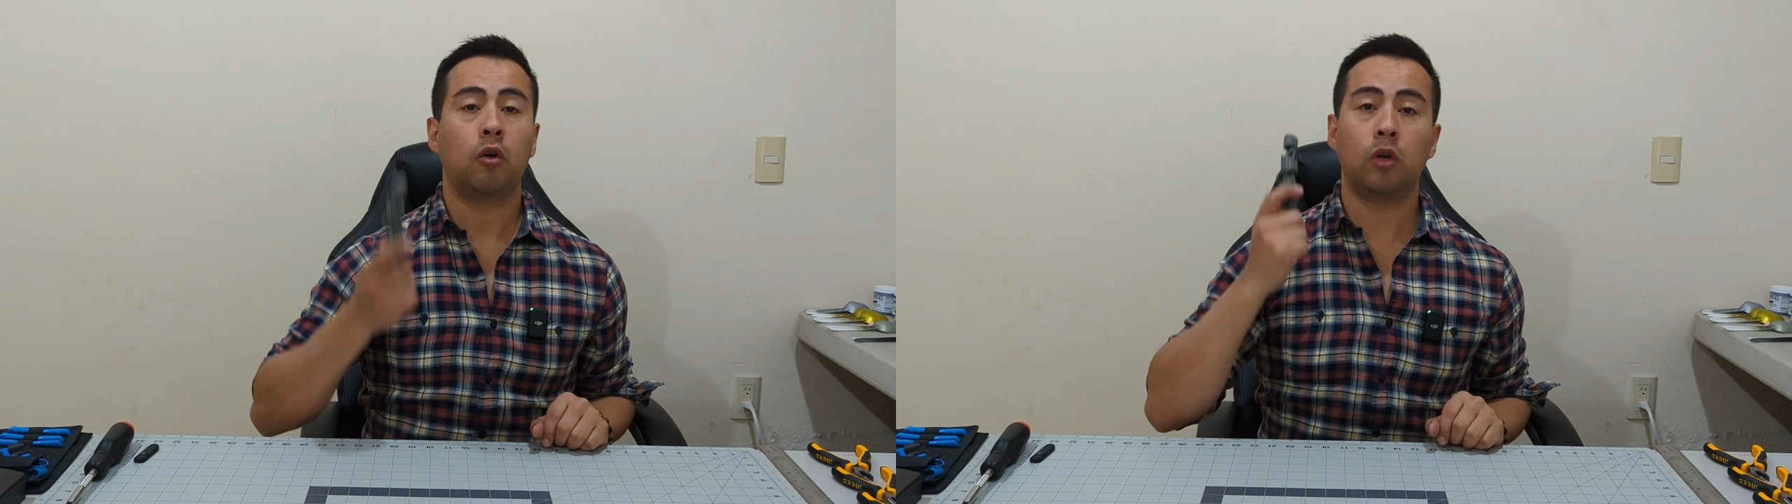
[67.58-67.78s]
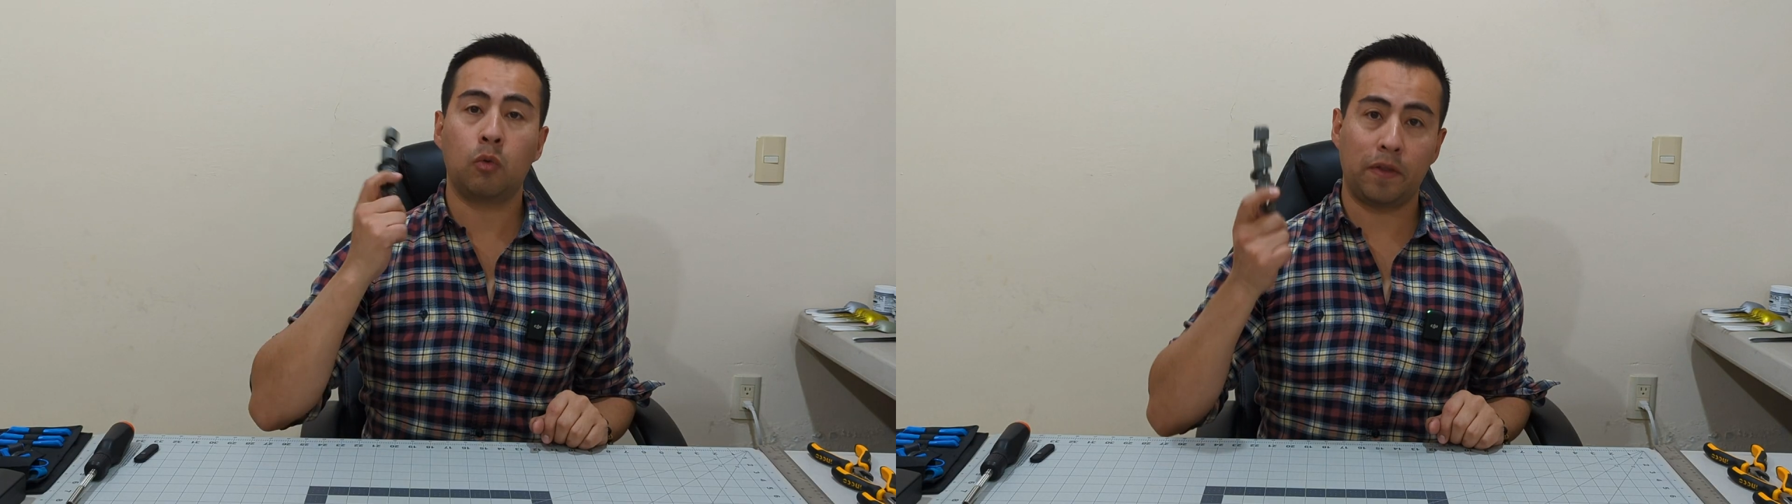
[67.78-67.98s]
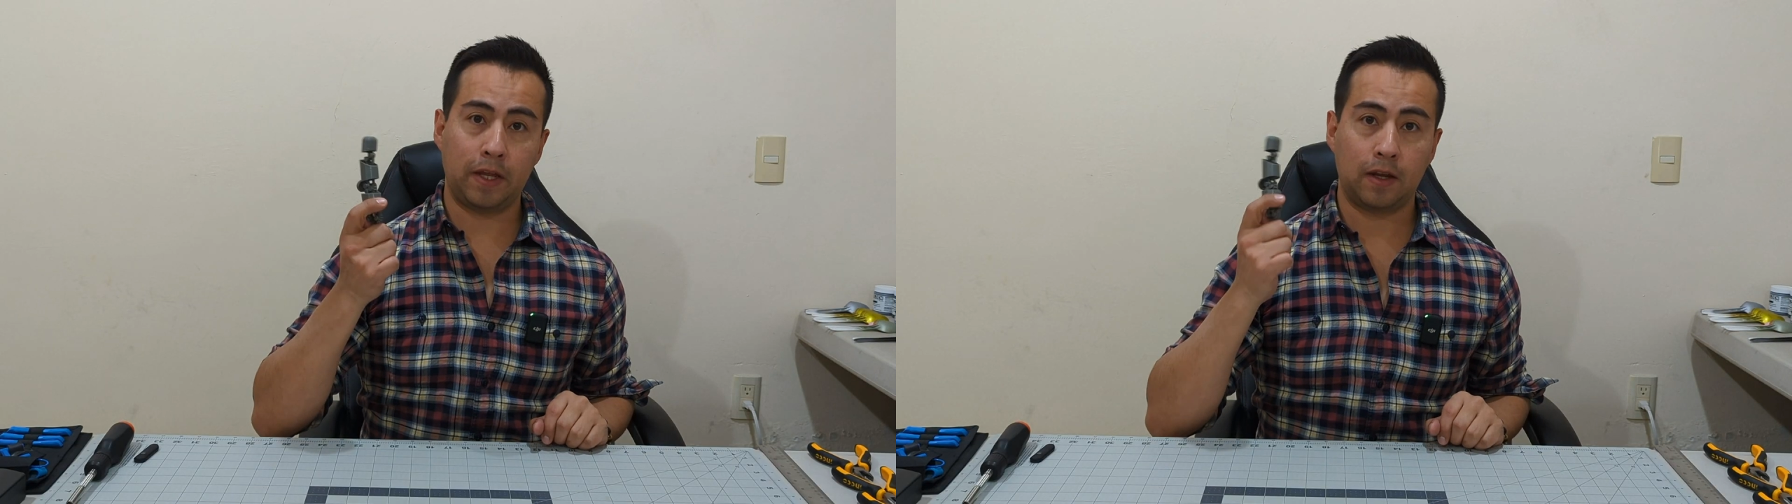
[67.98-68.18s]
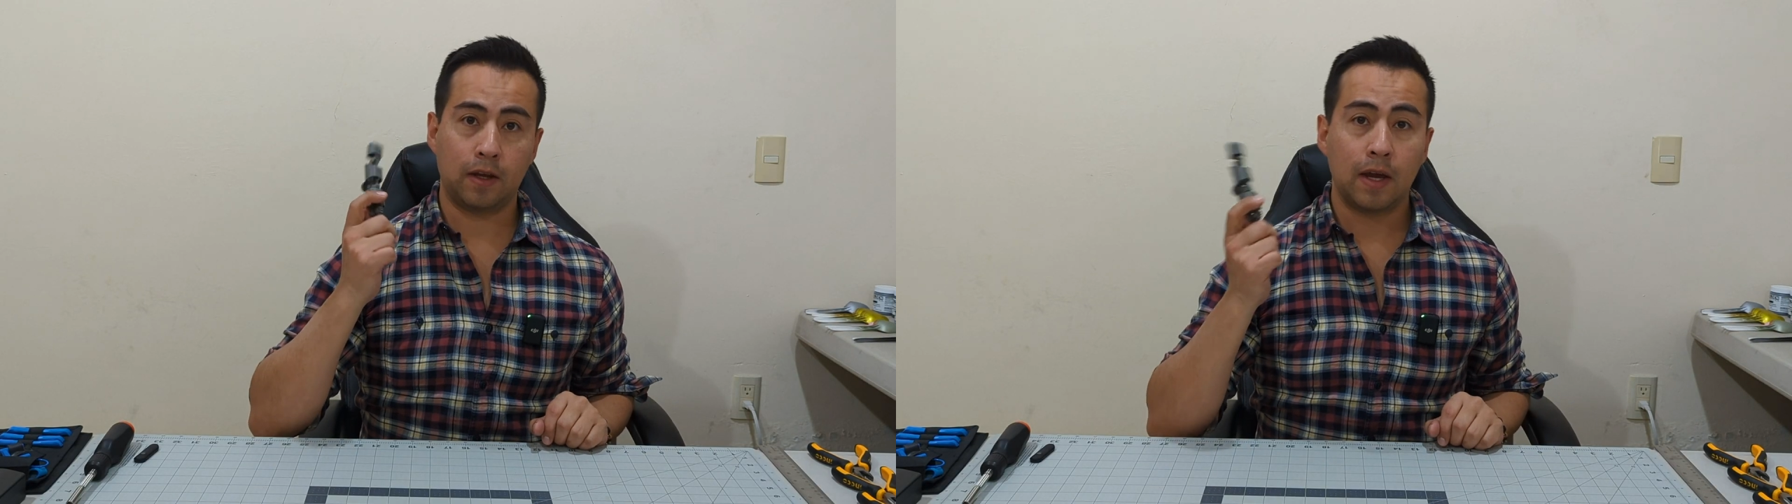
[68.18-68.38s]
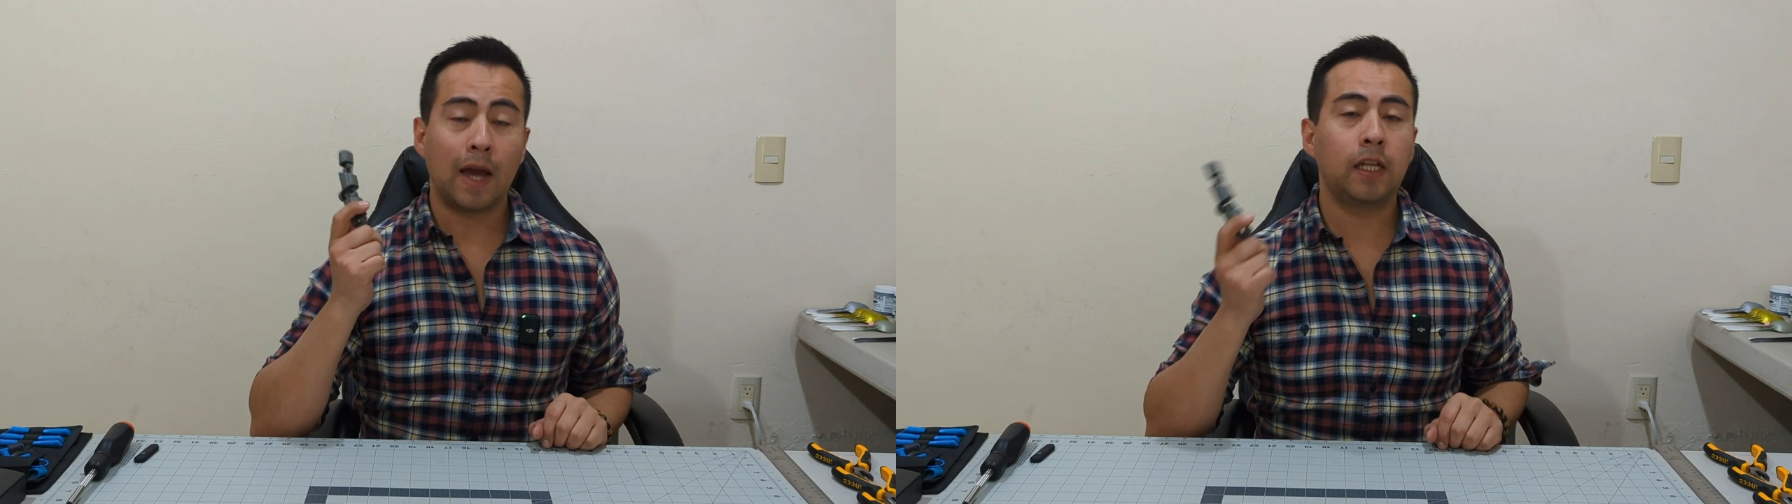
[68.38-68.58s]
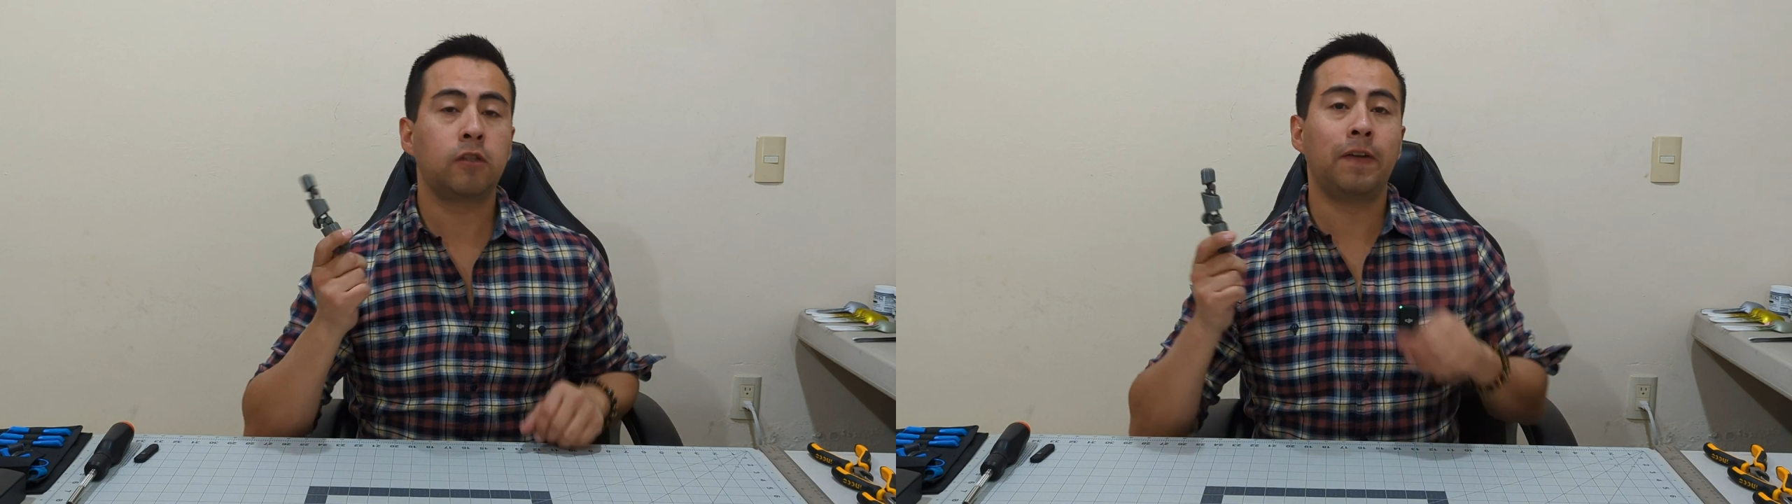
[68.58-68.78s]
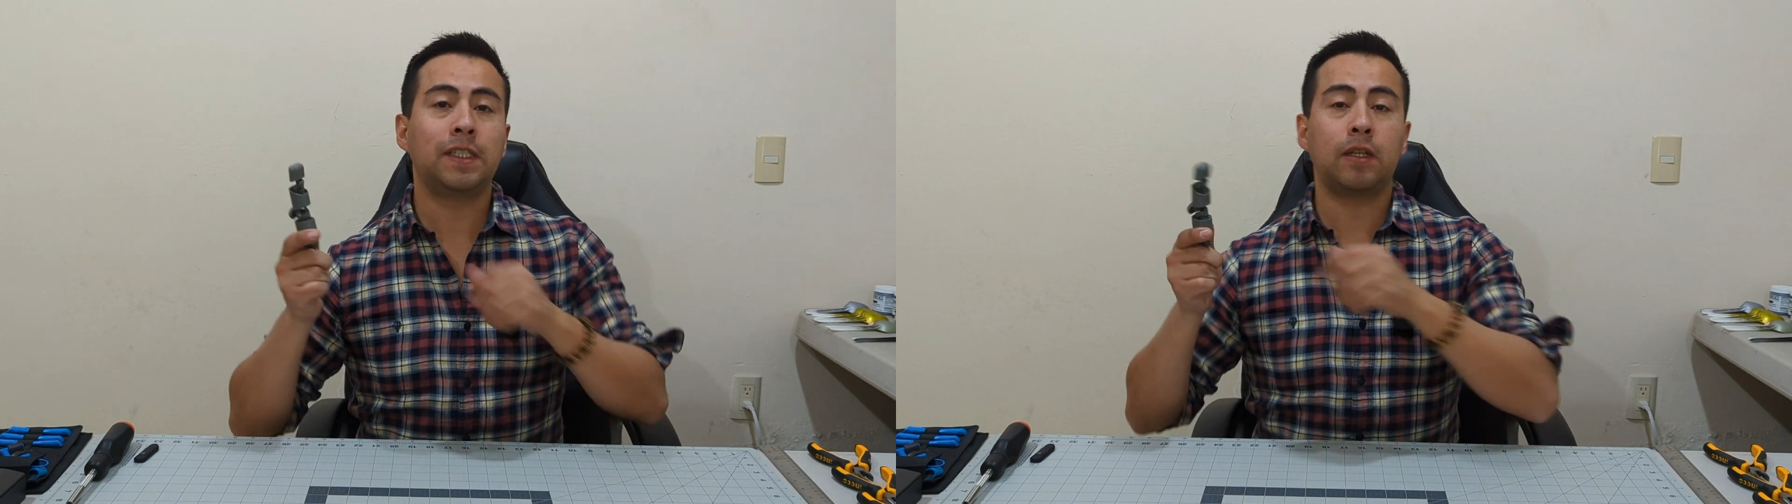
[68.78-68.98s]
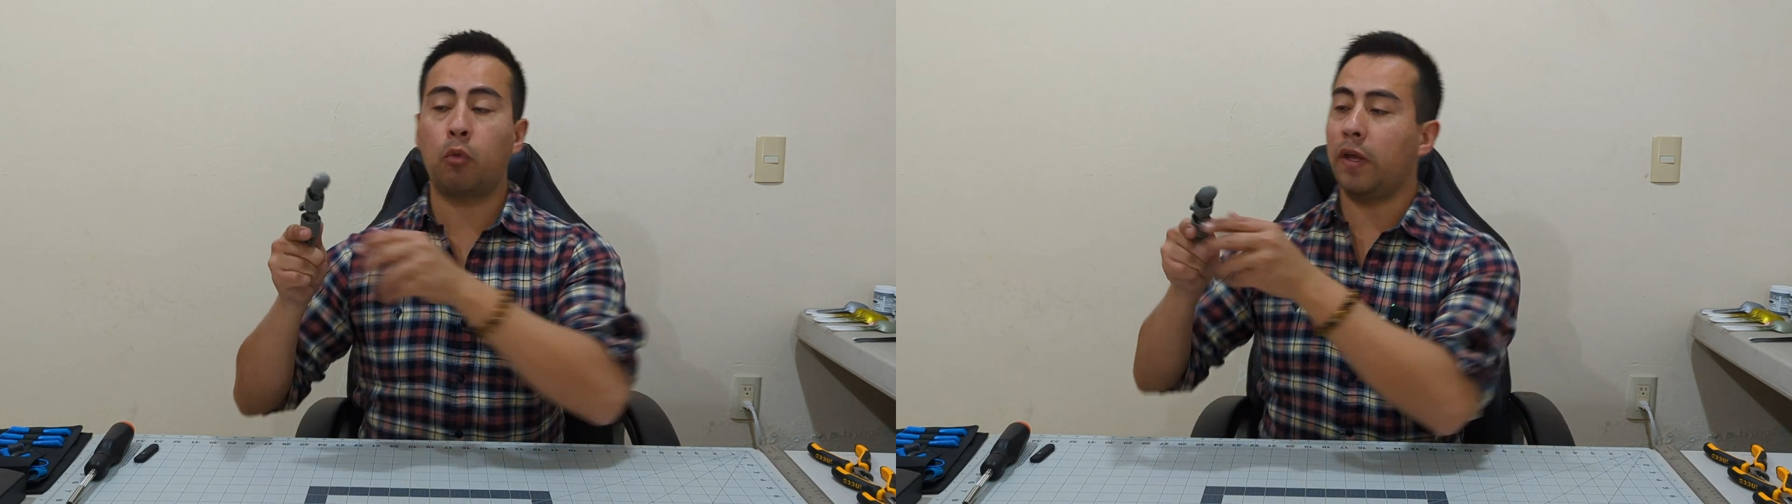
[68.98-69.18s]
Only one thing, I need to
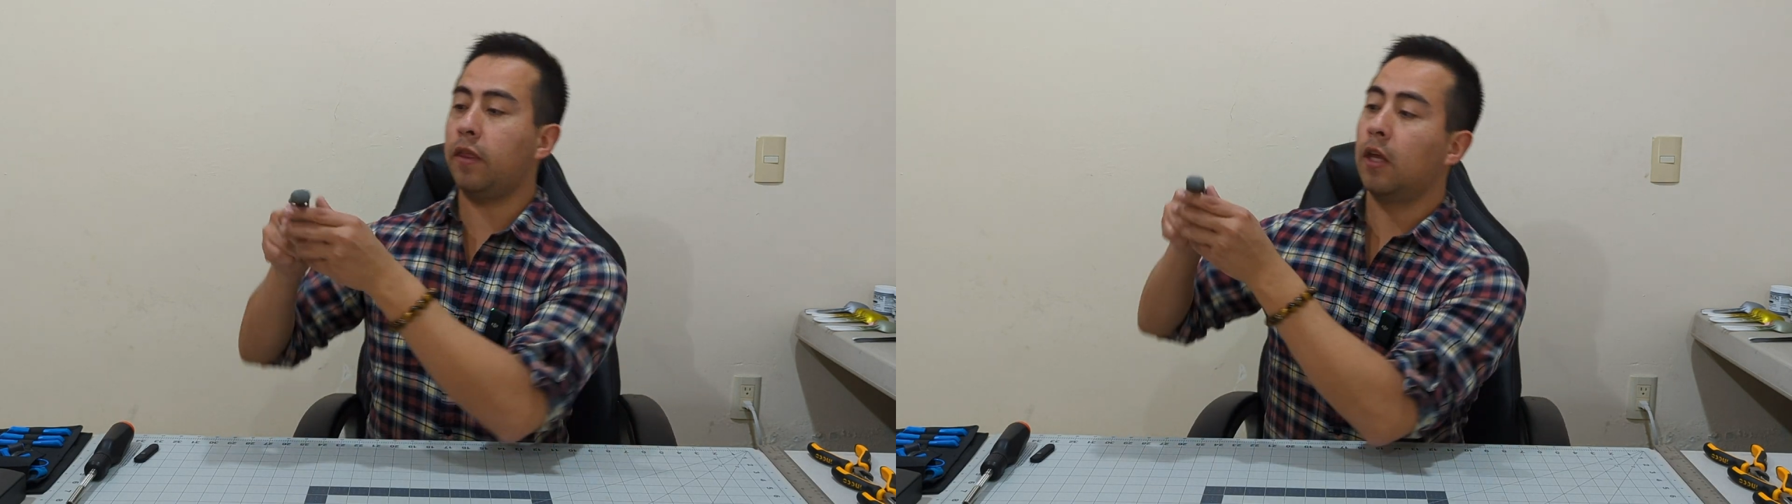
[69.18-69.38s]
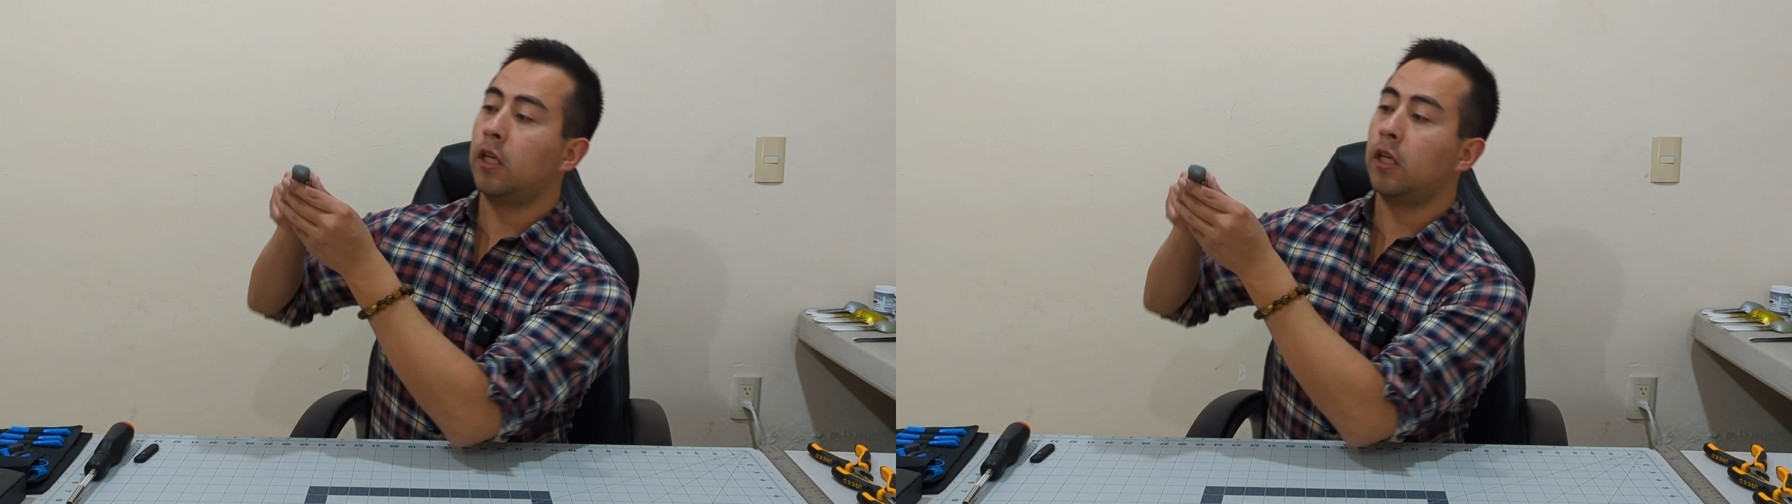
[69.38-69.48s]
fix the width